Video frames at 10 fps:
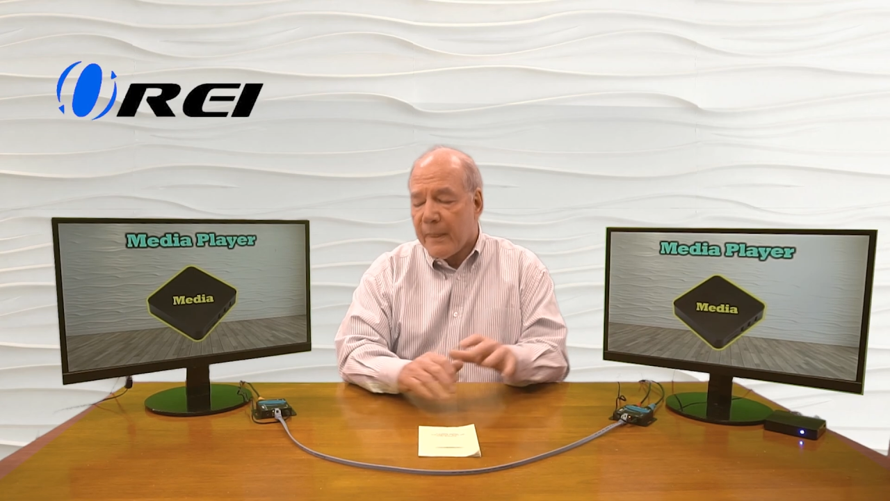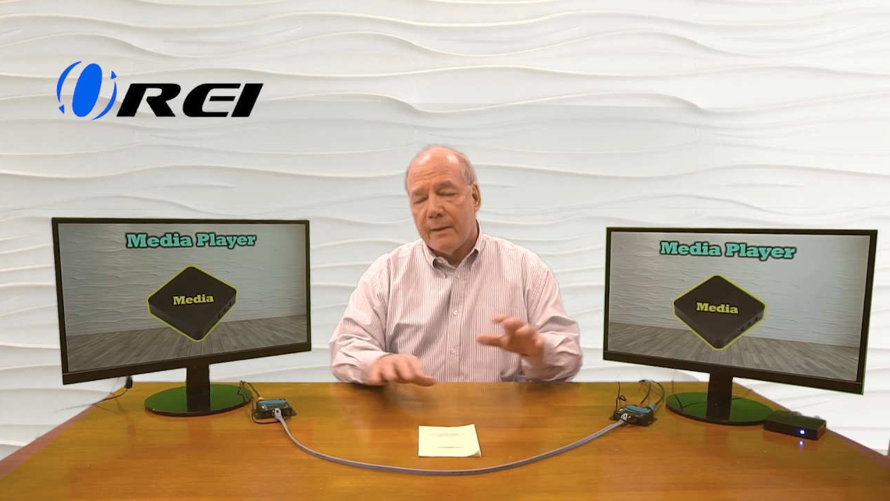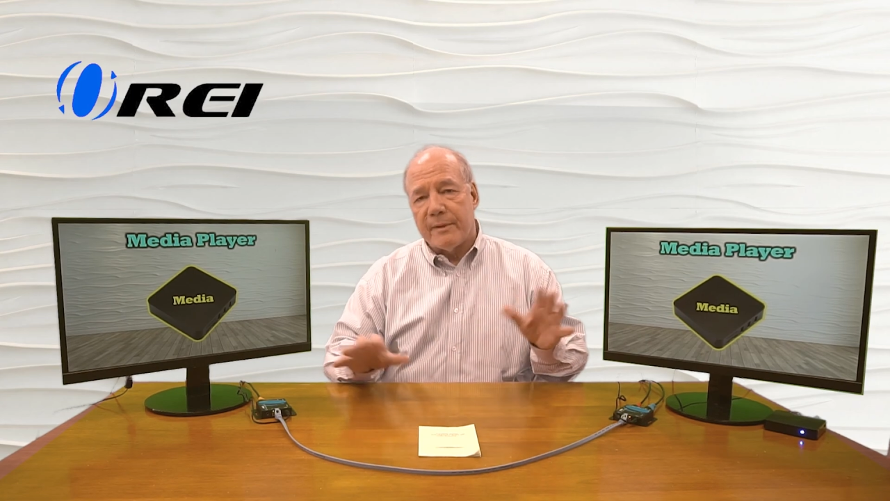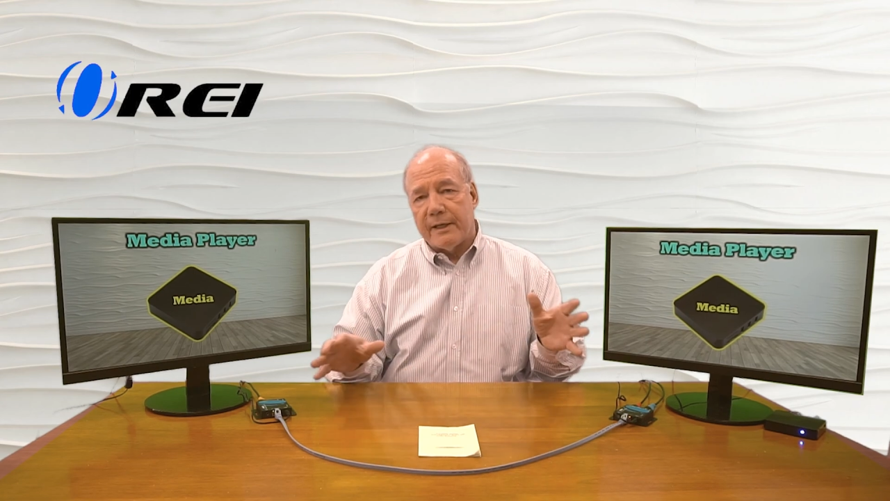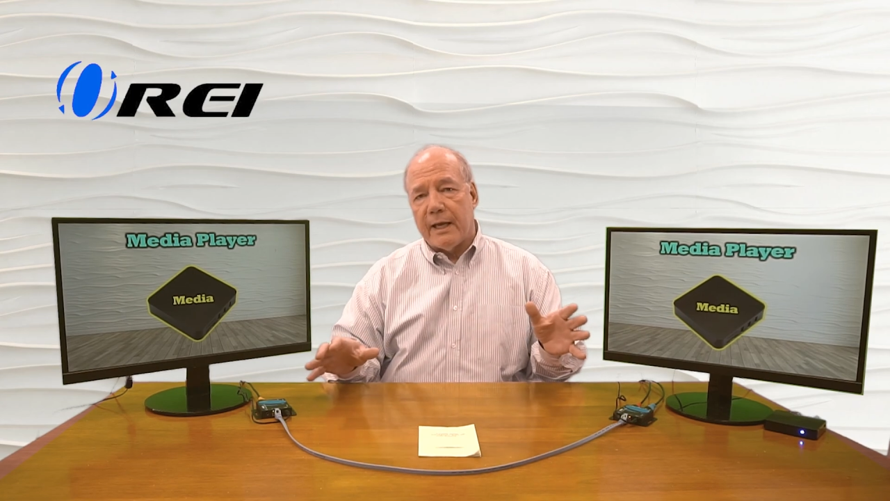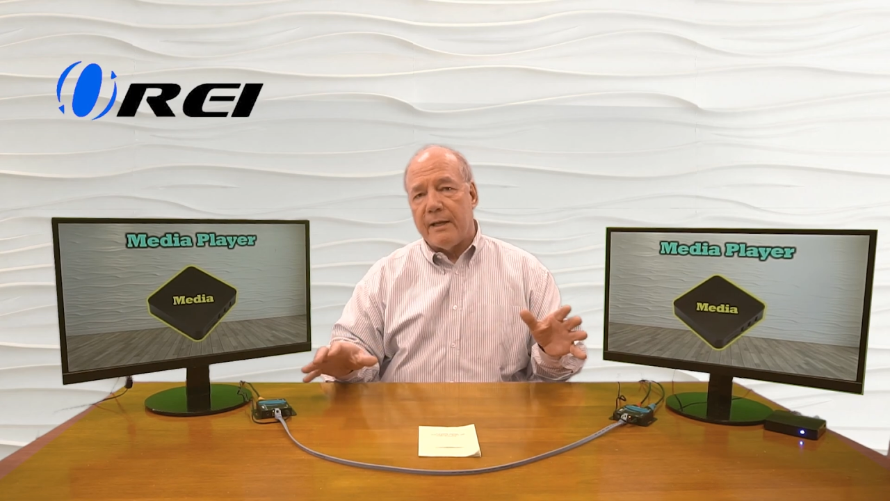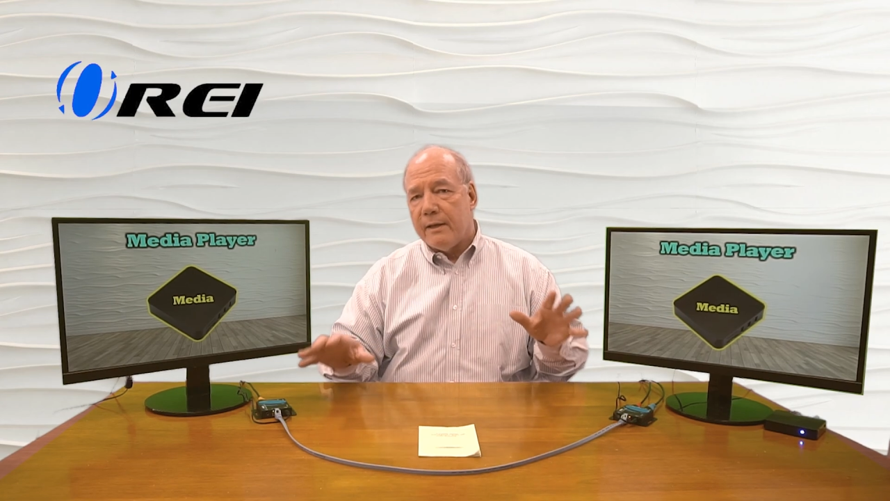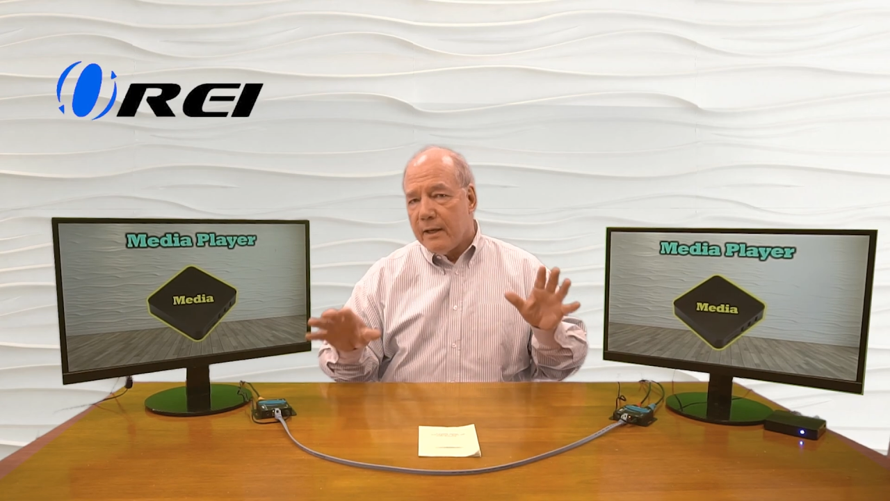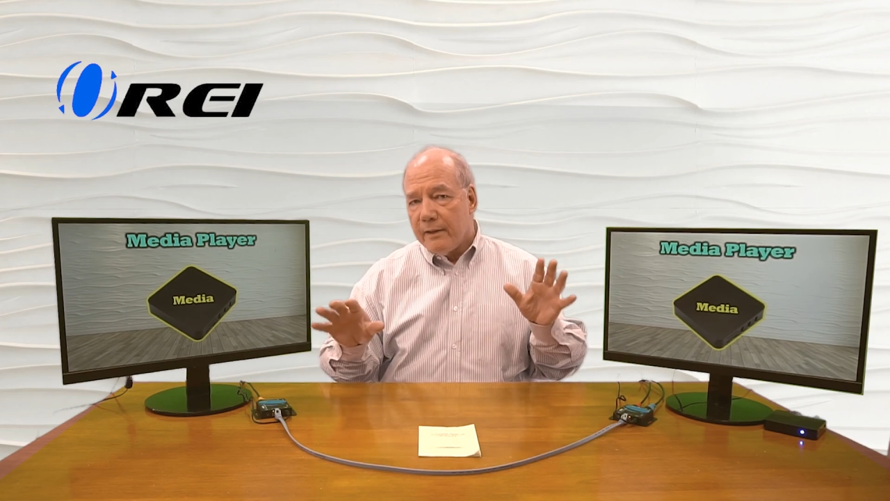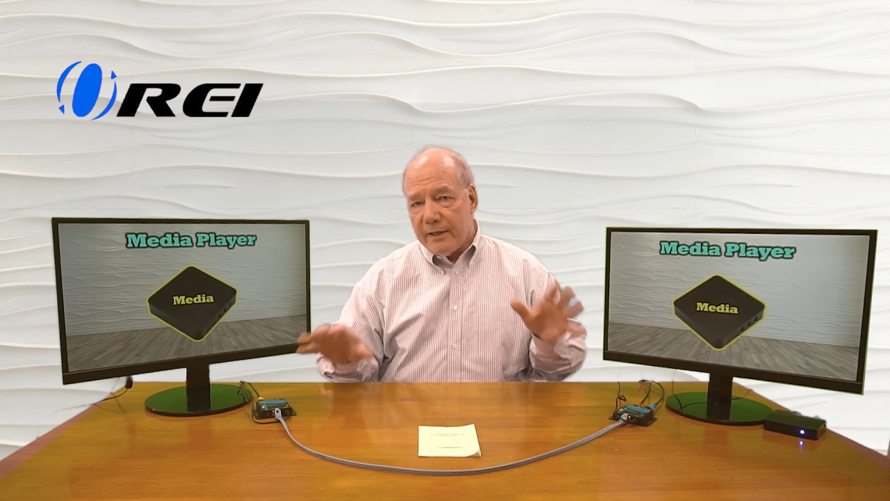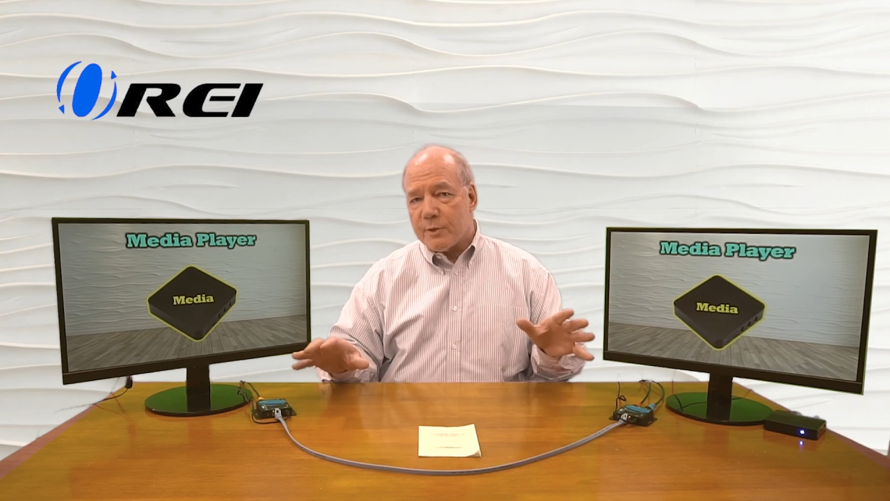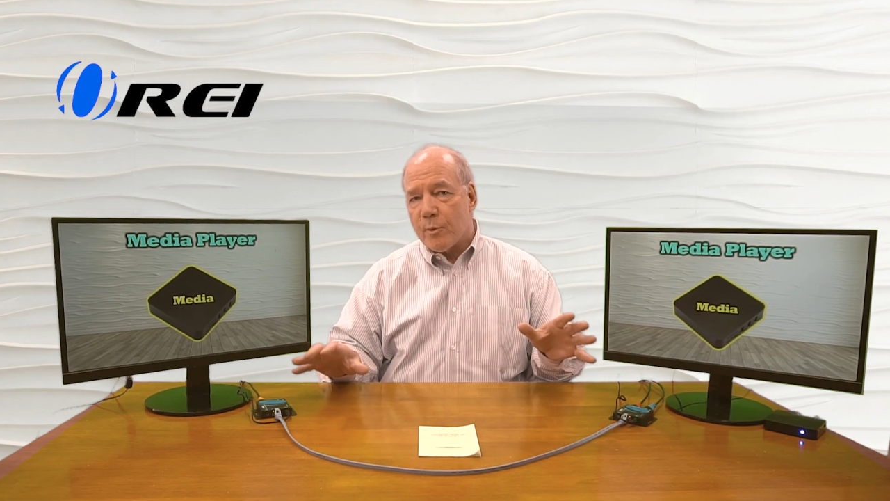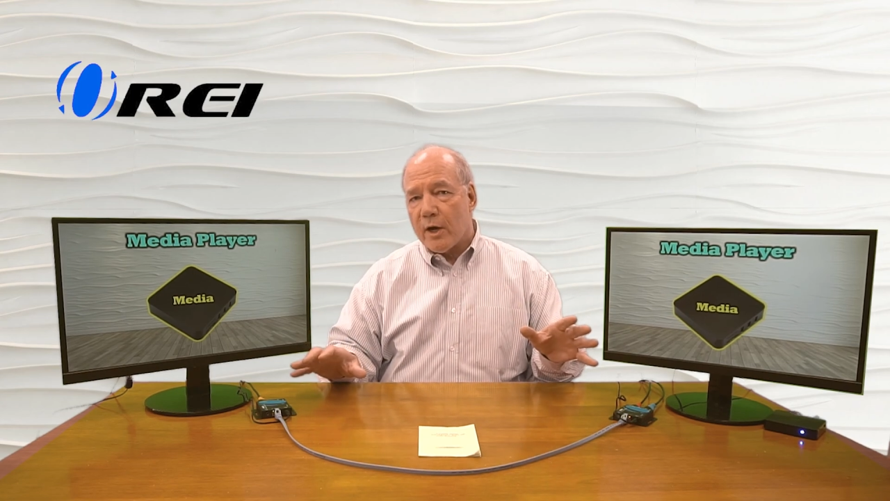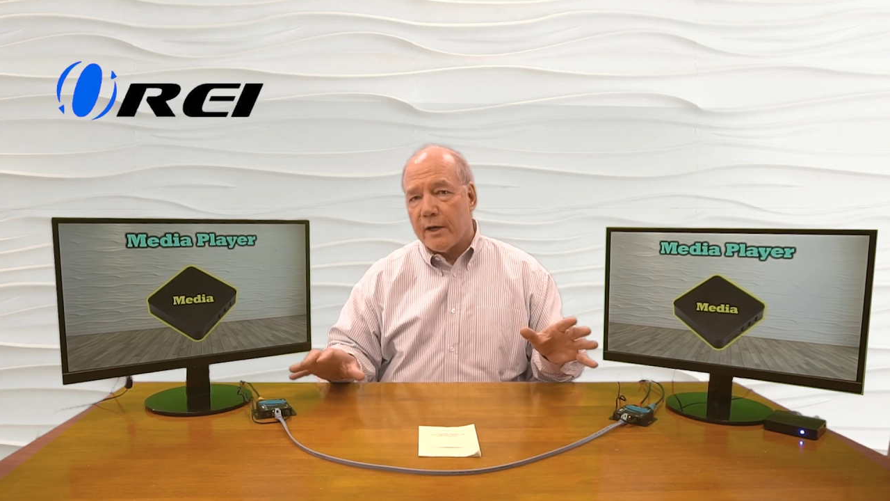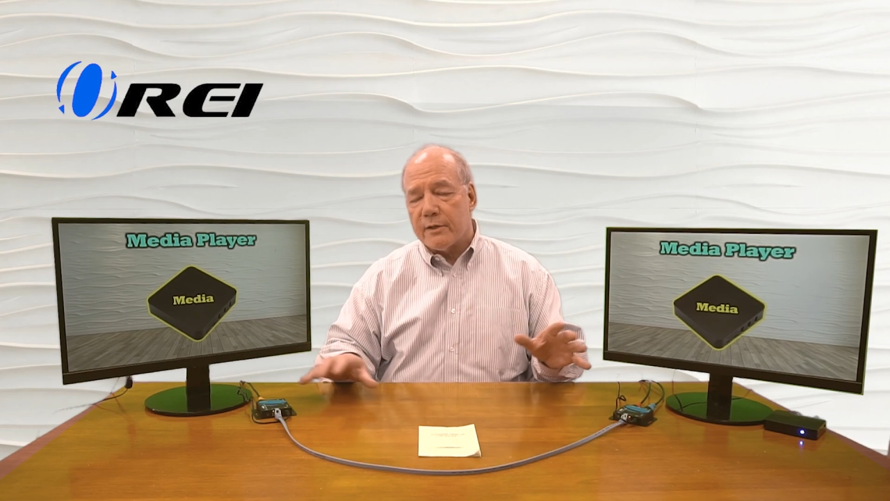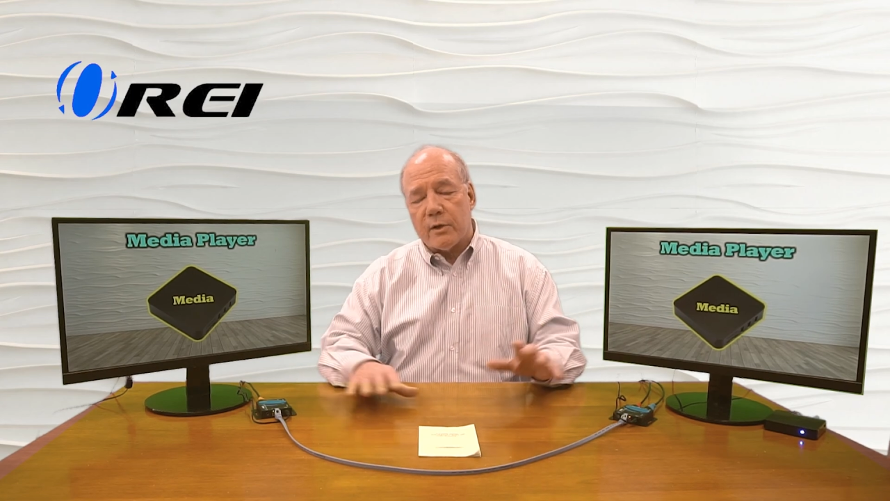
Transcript: But again, these products